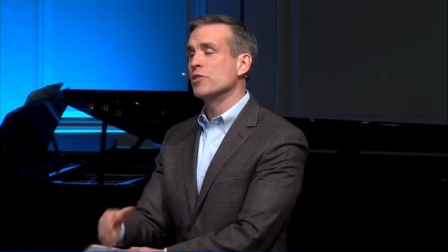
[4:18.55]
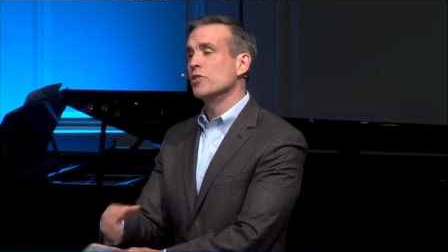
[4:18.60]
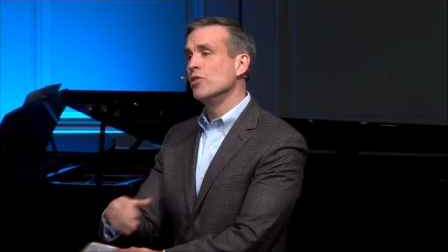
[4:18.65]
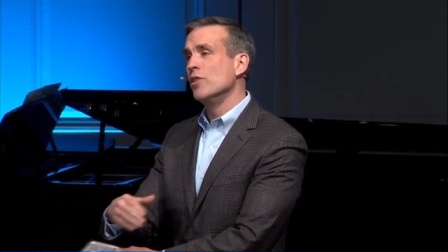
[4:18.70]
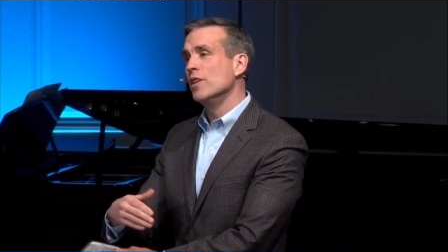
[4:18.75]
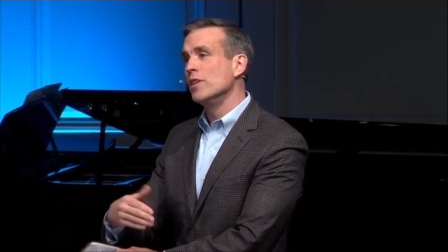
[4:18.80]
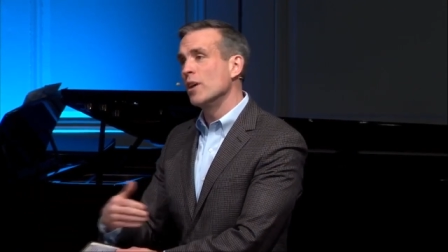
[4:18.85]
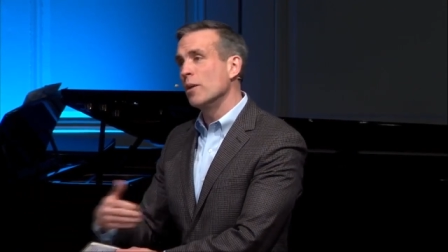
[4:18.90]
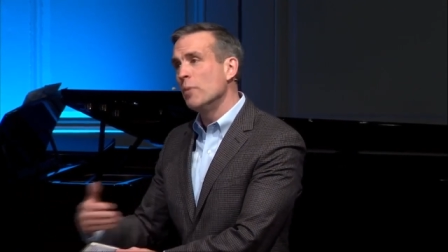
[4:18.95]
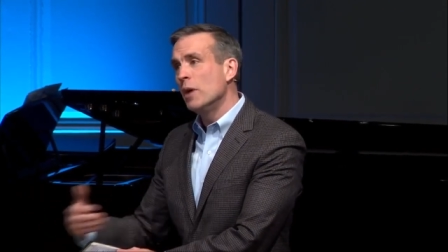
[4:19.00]
So
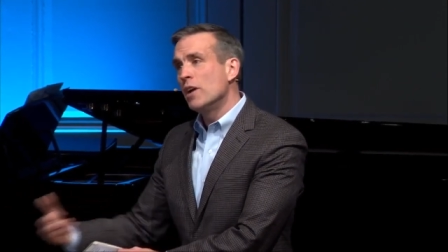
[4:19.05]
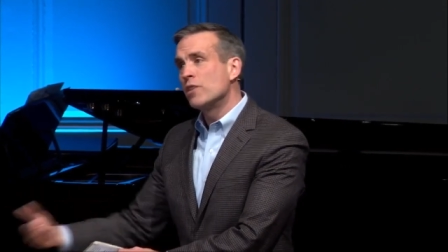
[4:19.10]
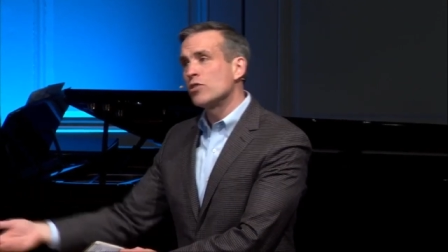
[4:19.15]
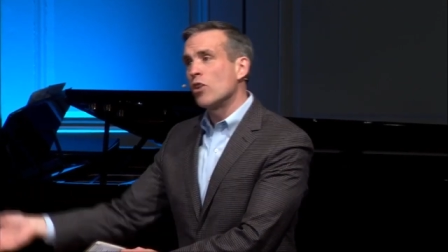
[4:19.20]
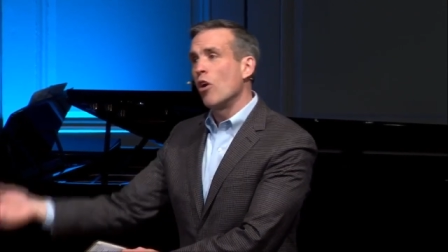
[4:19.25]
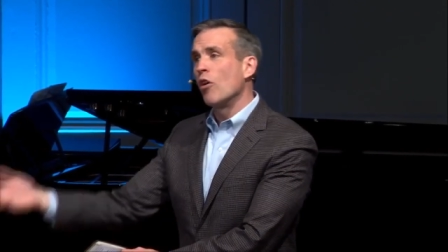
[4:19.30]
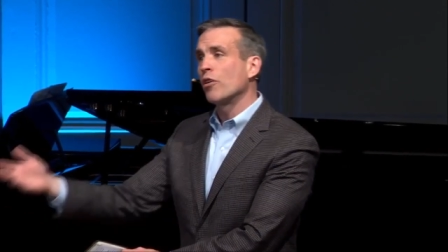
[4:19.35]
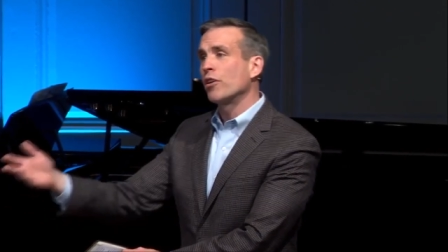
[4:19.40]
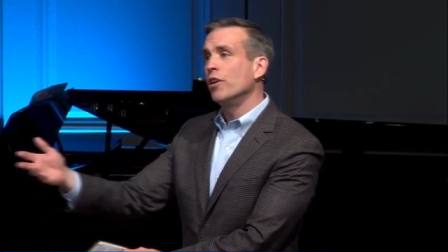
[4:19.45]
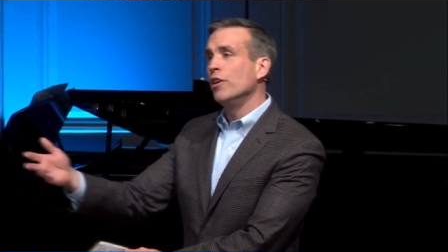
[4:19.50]
you end up
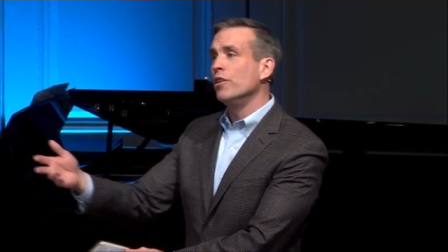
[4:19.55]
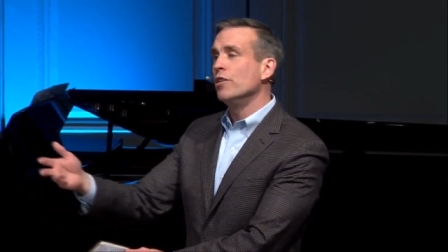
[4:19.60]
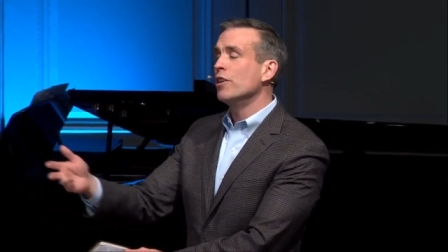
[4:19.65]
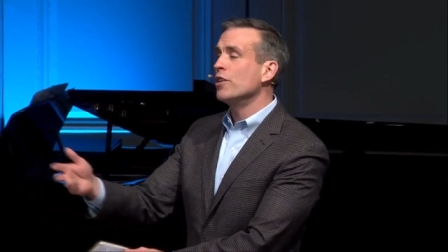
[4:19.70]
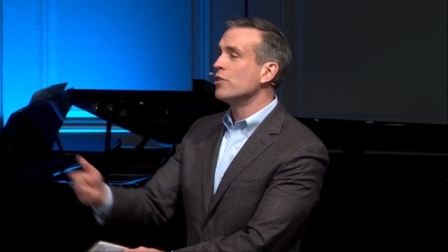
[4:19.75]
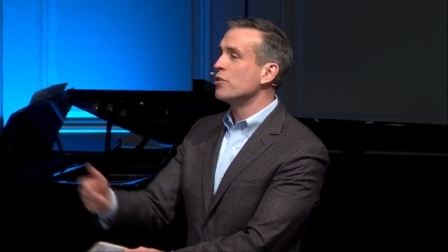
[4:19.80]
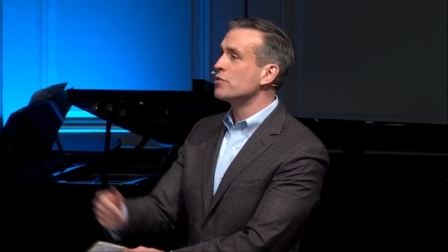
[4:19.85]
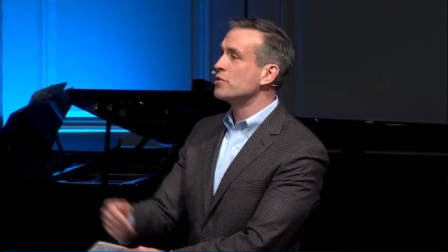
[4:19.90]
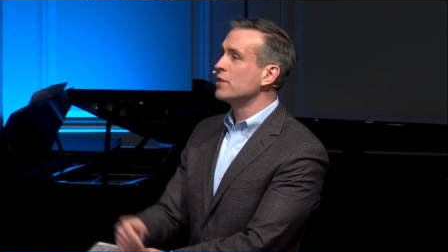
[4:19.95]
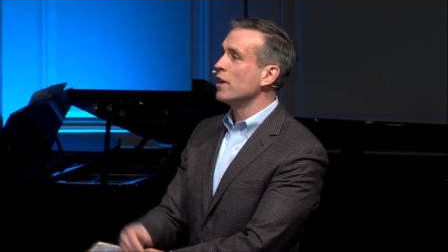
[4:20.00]

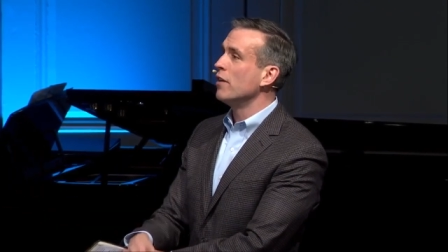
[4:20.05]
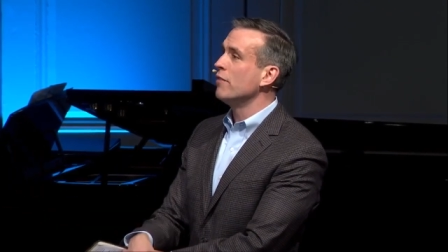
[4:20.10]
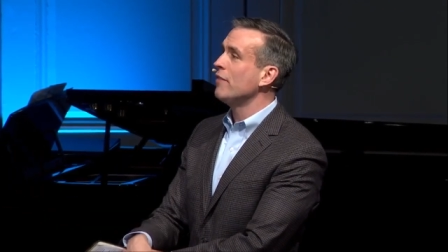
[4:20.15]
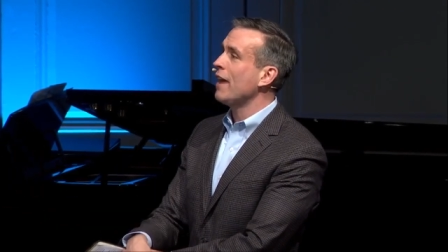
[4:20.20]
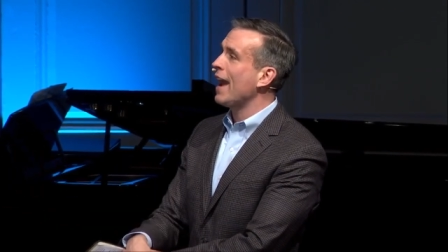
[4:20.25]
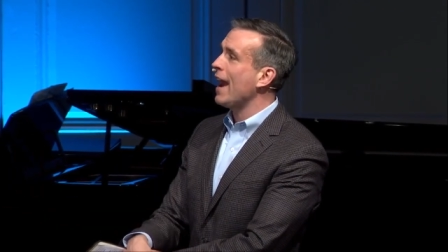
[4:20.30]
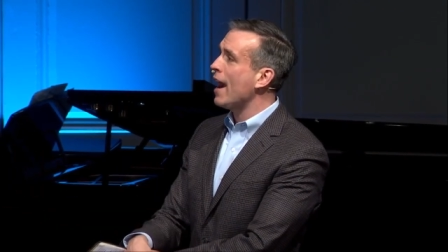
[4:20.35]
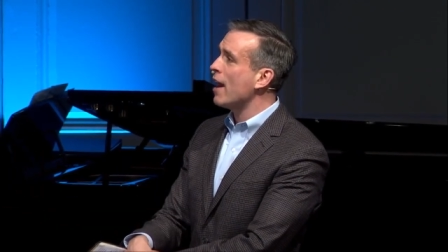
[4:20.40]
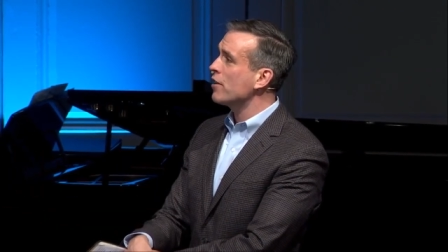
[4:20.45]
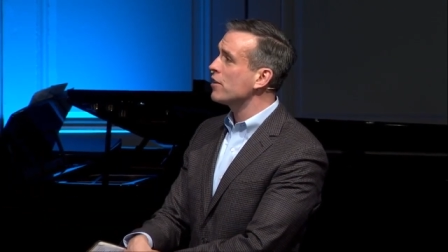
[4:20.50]
talking yourself
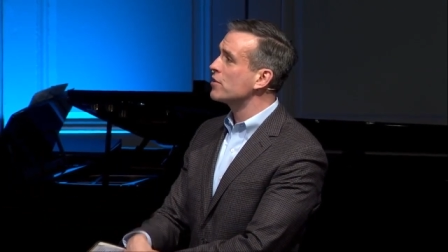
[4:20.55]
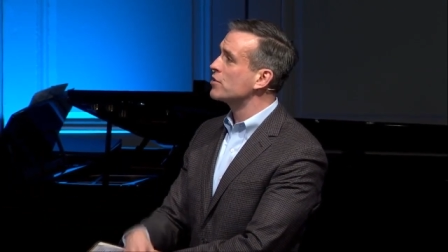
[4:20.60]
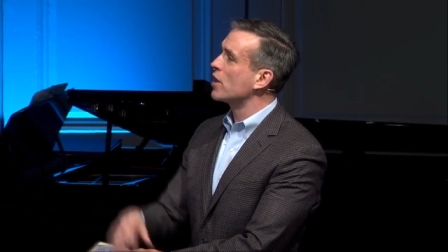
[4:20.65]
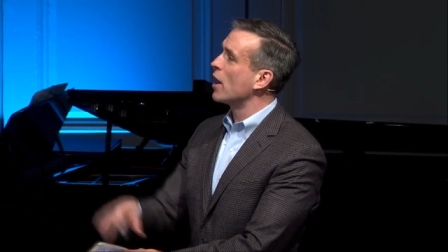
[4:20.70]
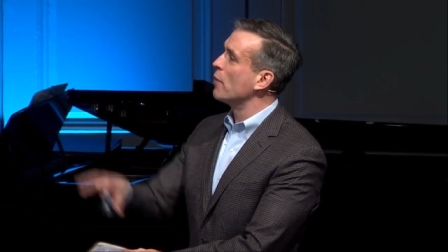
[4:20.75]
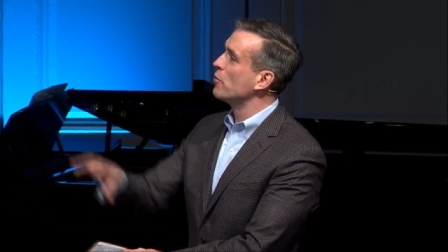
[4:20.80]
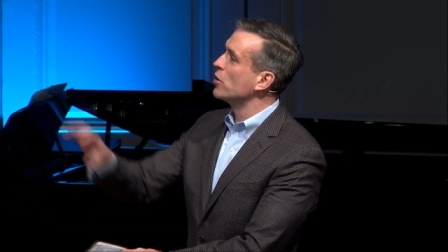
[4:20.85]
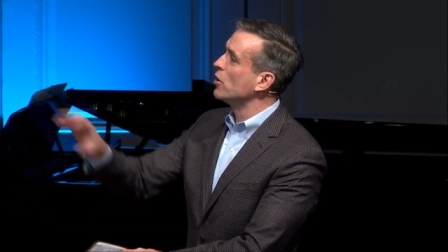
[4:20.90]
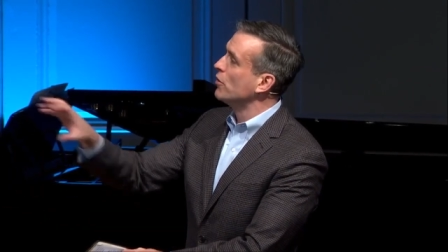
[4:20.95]
out of the job.